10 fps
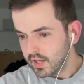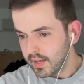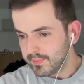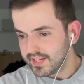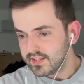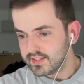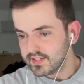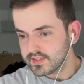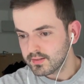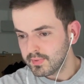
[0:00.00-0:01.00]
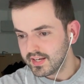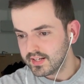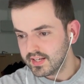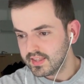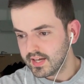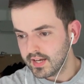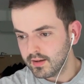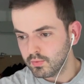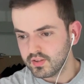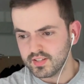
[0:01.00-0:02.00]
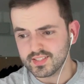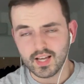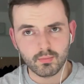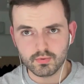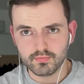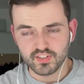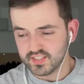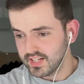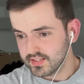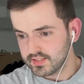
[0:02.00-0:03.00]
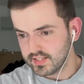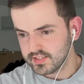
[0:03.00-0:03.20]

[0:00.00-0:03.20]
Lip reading: McKinley Dixon making it in there with his album, fantastic.